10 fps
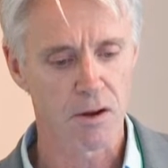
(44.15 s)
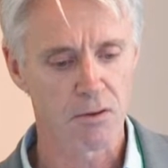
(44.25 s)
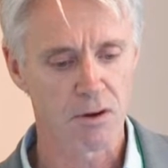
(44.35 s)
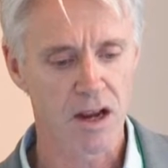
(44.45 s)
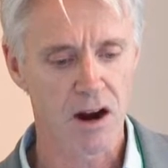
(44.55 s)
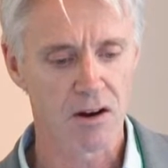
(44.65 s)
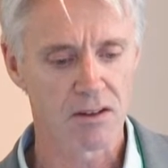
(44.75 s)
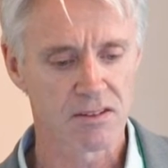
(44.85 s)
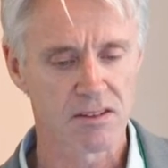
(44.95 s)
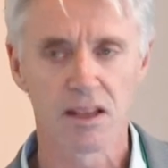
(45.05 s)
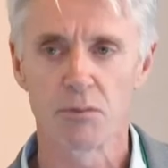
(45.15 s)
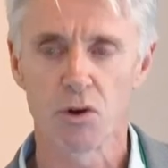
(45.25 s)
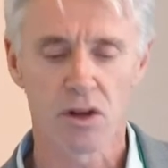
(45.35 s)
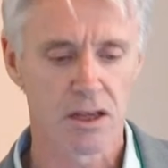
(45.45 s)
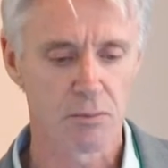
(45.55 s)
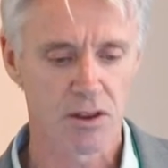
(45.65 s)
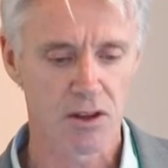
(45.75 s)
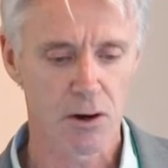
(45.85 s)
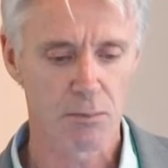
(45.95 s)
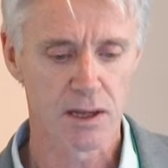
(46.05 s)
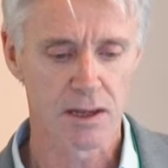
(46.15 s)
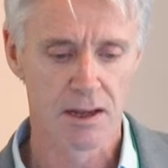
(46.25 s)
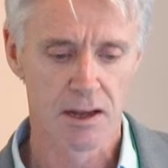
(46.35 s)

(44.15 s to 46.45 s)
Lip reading: a recurrence, and then more chemotherapy.